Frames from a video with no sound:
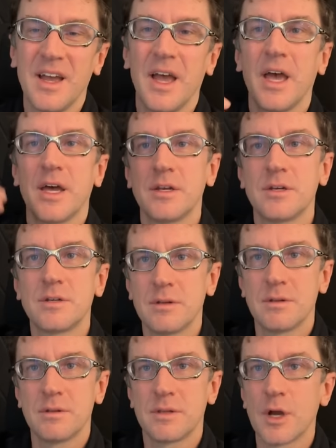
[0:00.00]
And
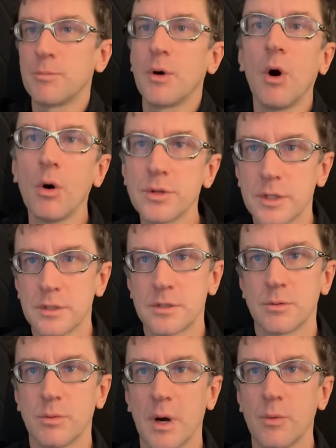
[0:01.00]
they're beholden
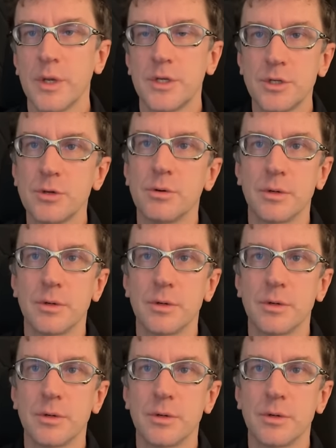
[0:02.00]
to what we do.